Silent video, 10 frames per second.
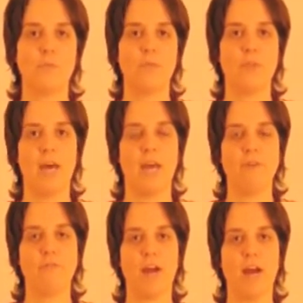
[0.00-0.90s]
the
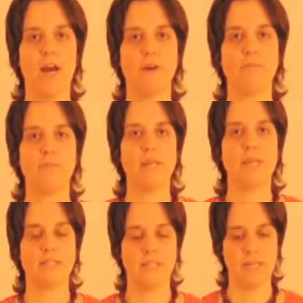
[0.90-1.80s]
diaphragm
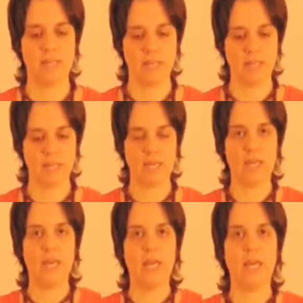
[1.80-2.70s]
is sitting
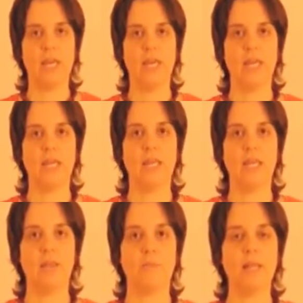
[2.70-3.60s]

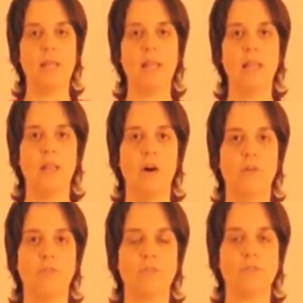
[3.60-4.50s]
in the middle
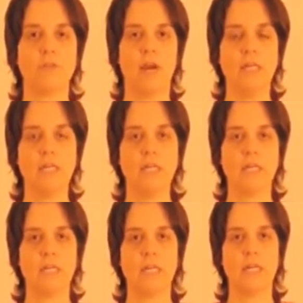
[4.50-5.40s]
of the trunk.
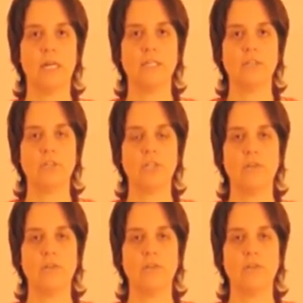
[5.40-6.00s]
It's a sheet